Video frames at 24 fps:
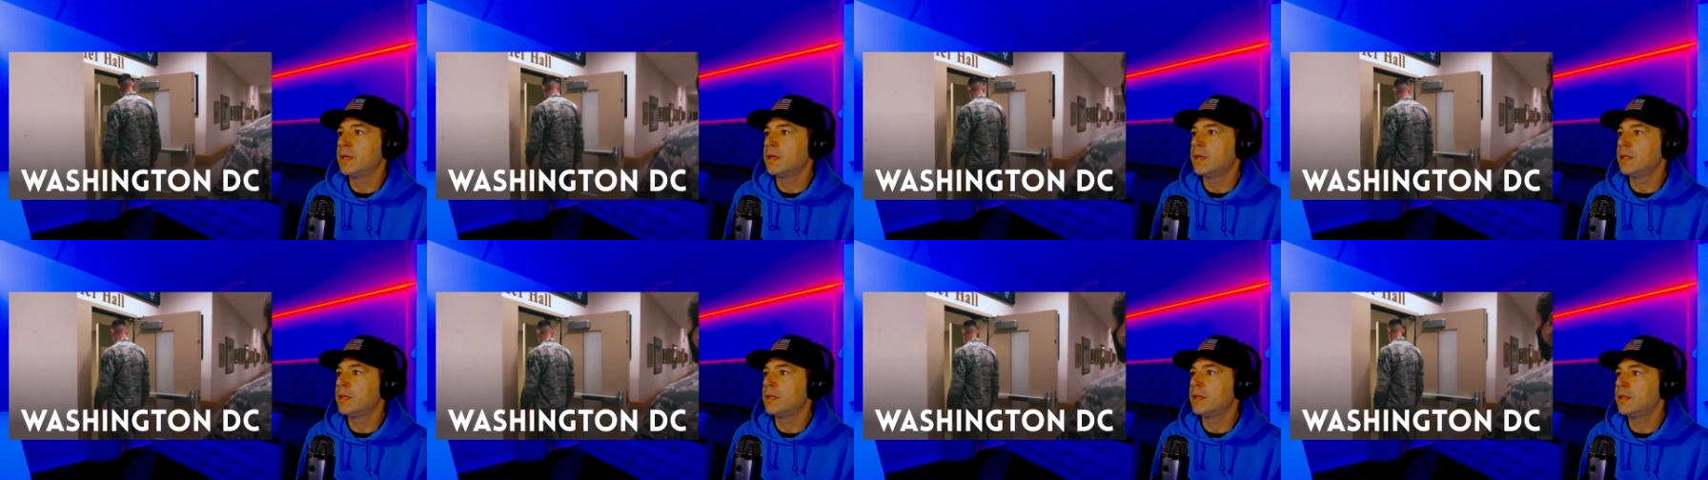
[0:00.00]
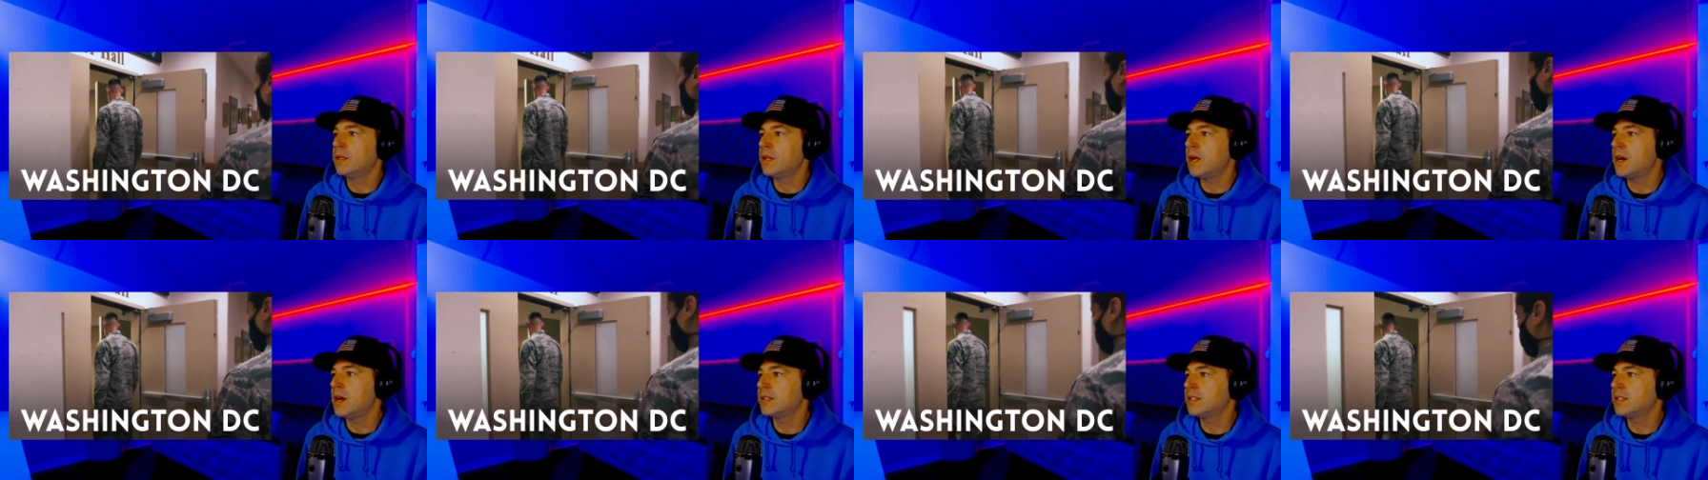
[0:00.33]

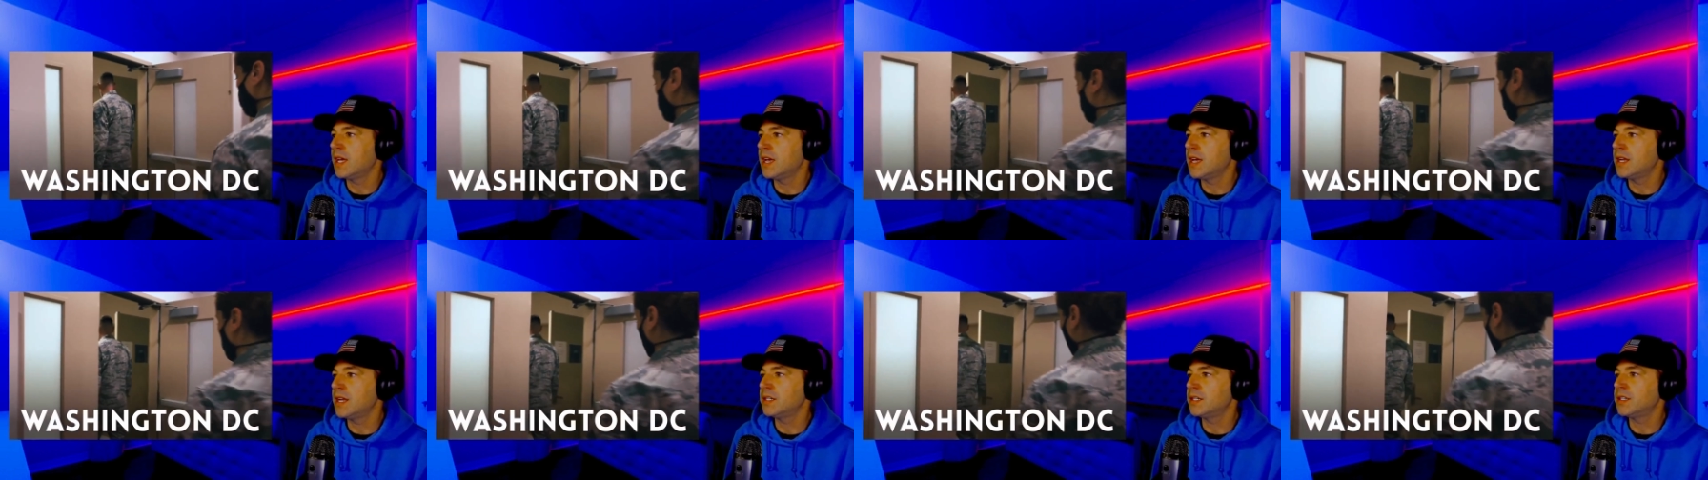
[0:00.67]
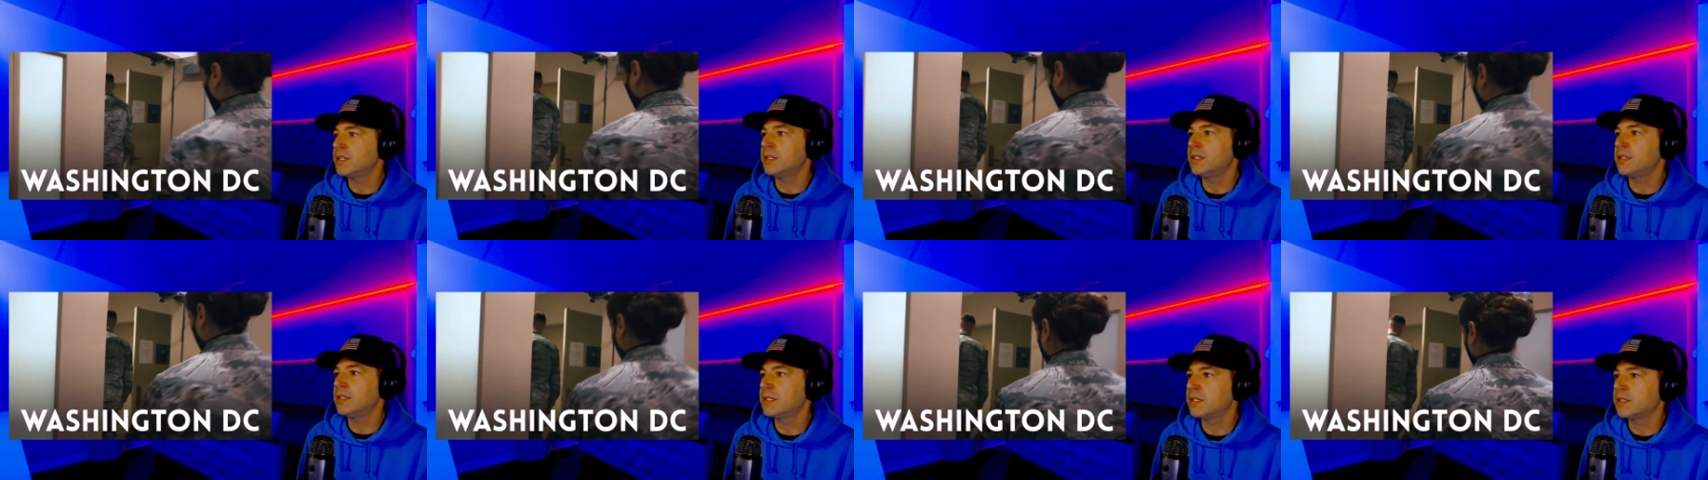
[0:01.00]
Los
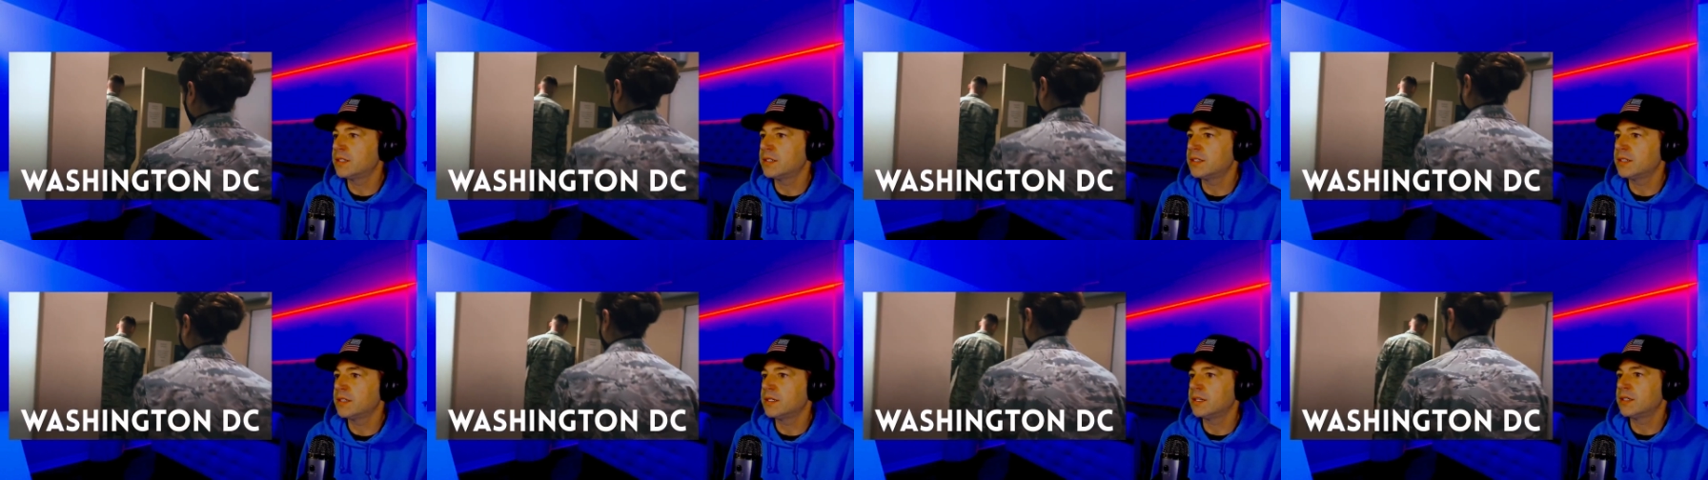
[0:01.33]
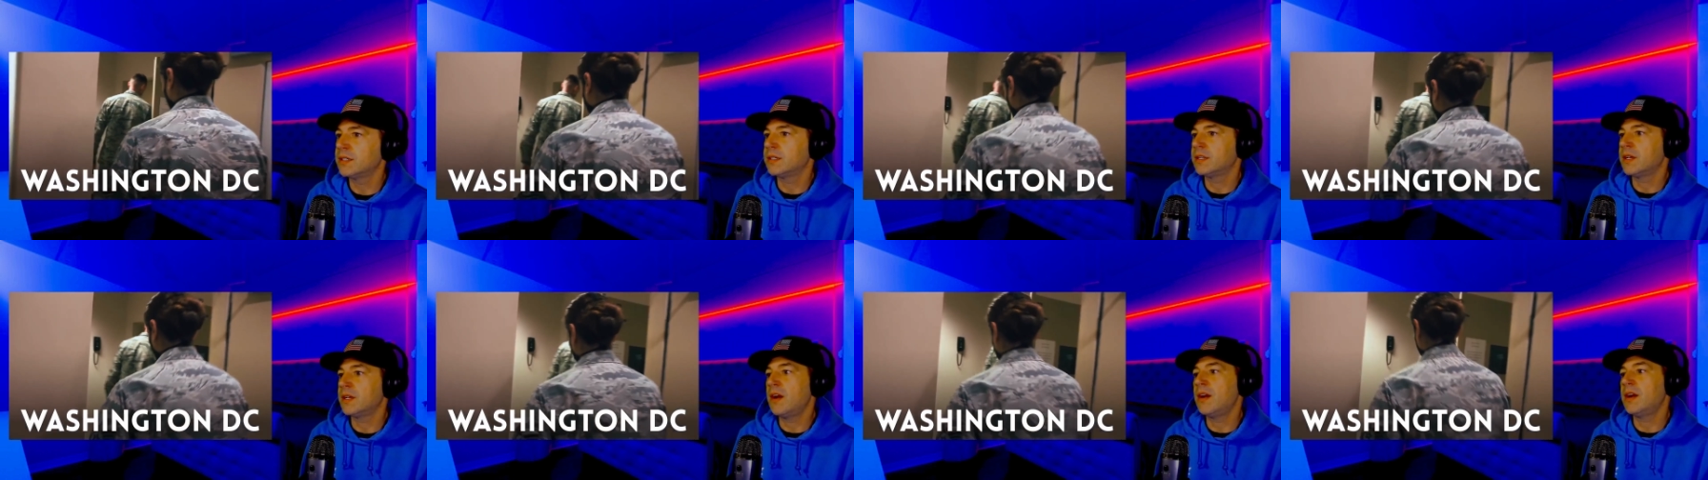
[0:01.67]
Angeles.
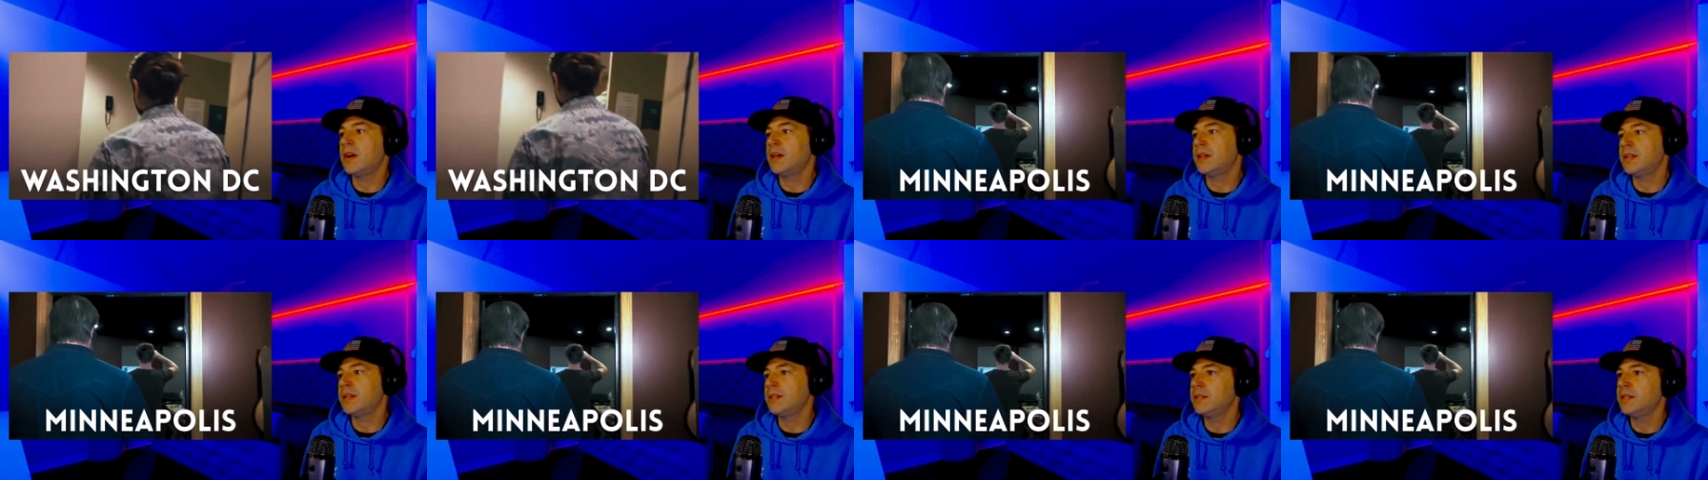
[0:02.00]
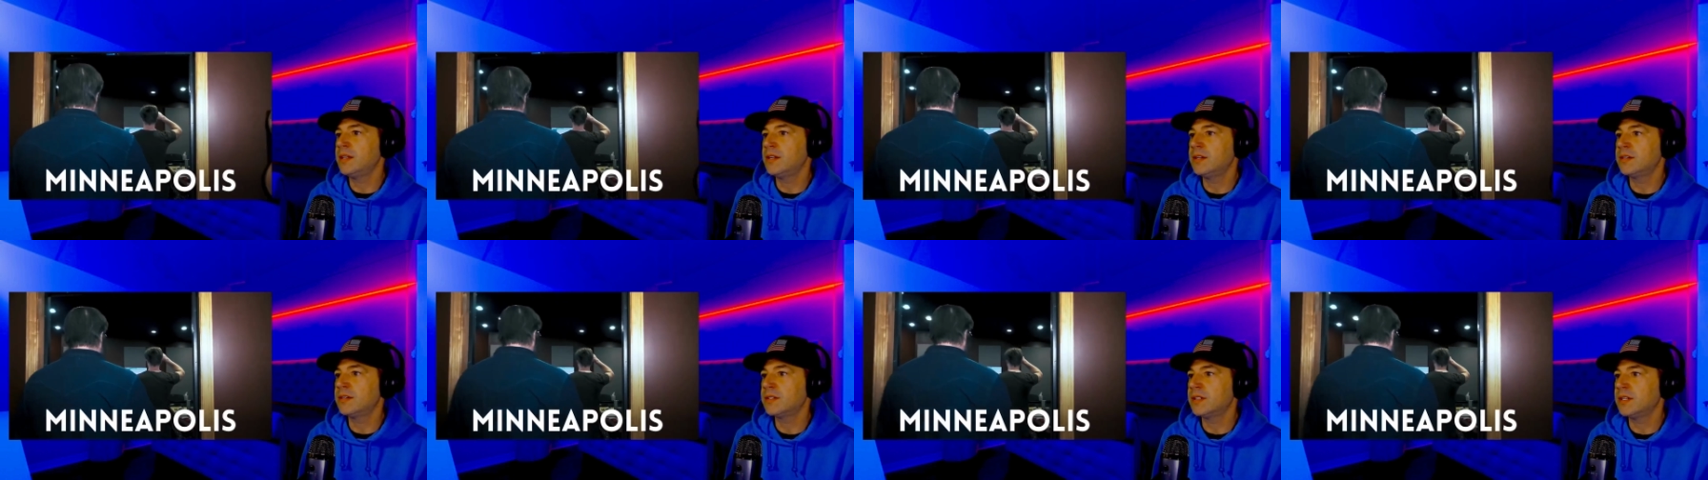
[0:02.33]
All right,
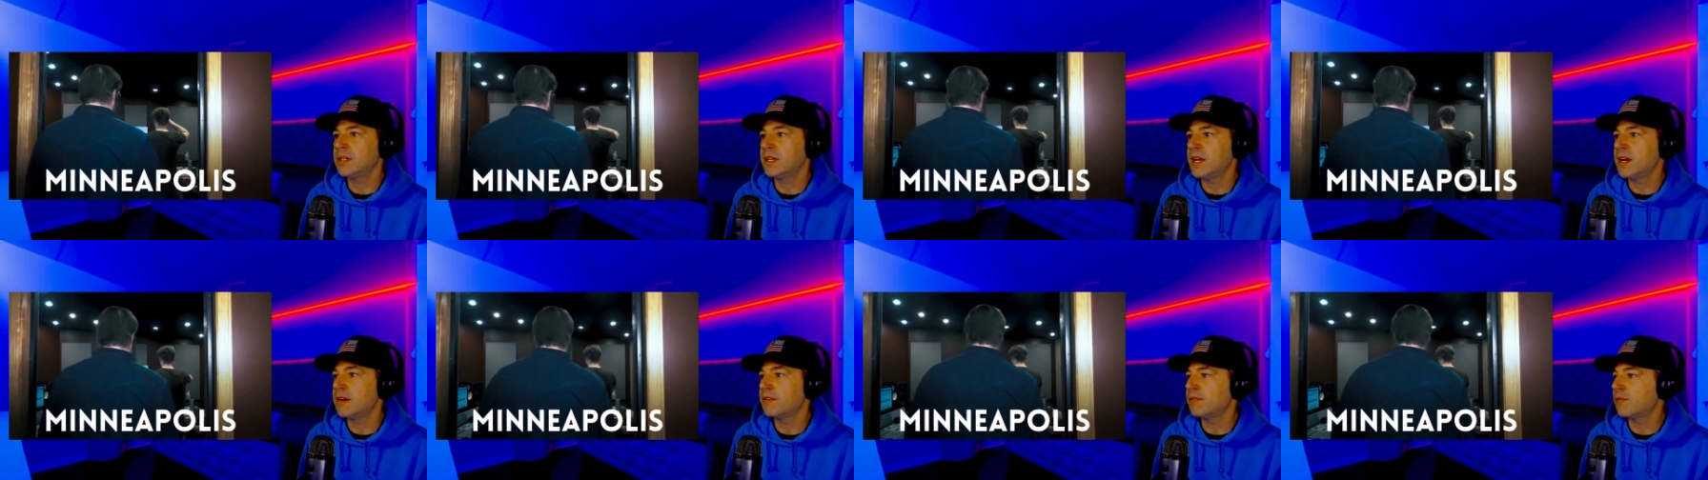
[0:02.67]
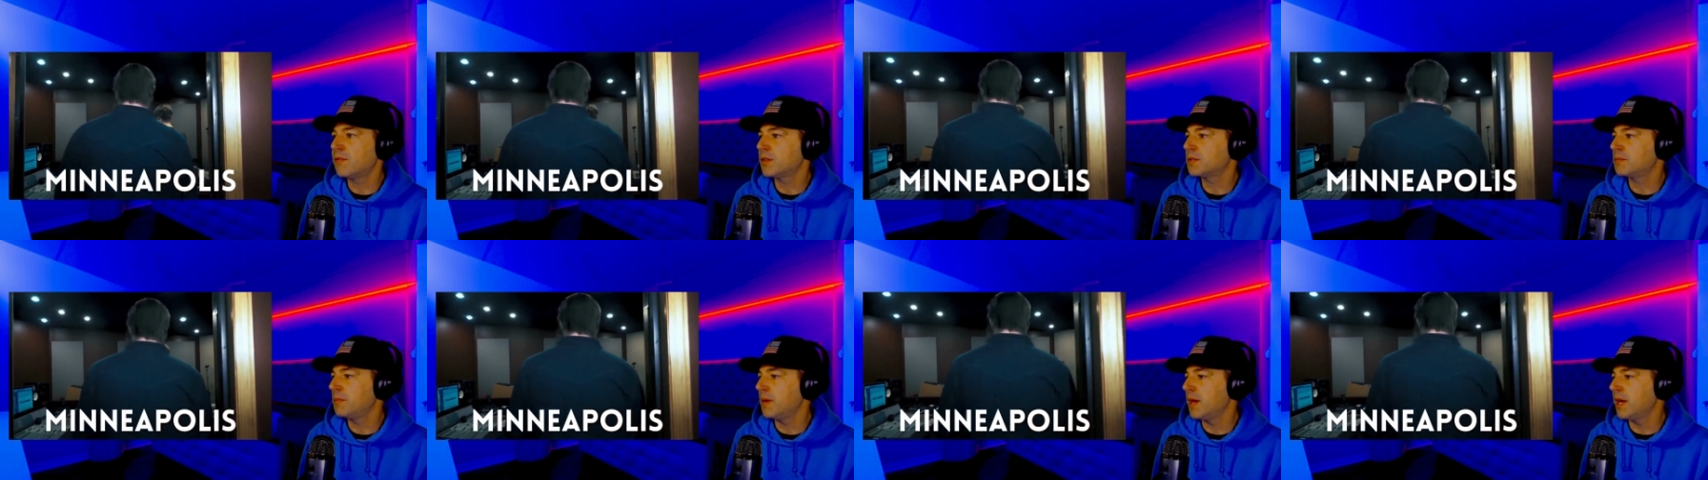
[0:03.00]
there's the Air
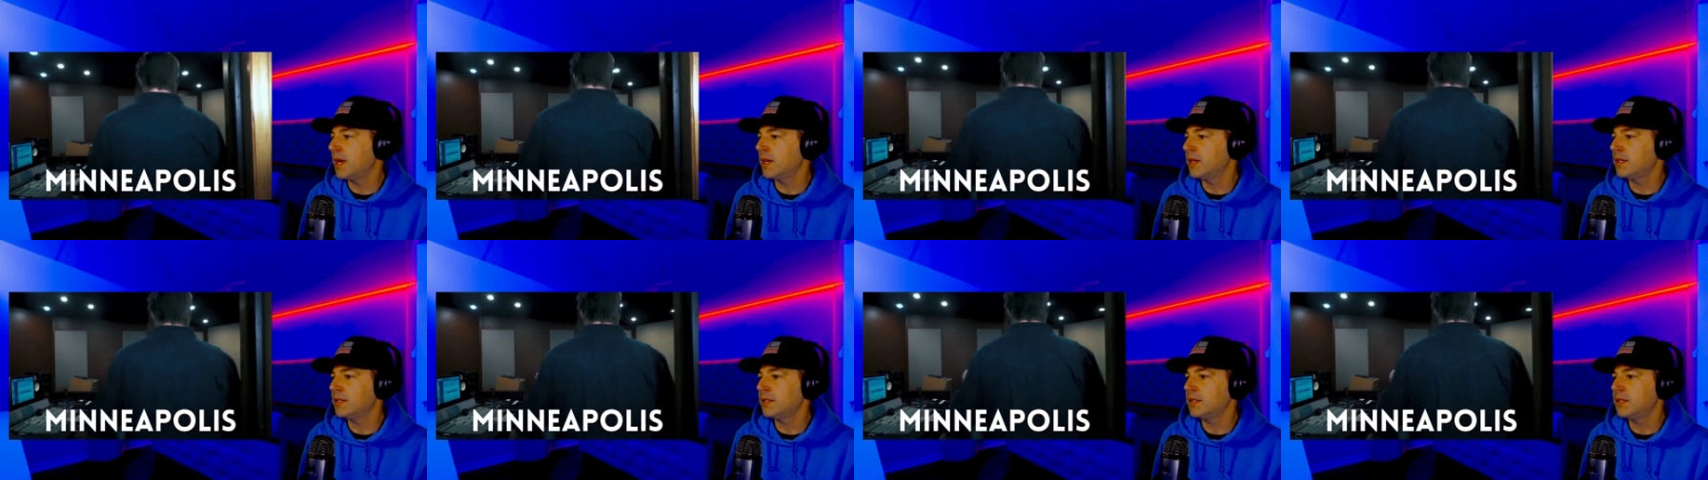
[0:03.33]
Force Band.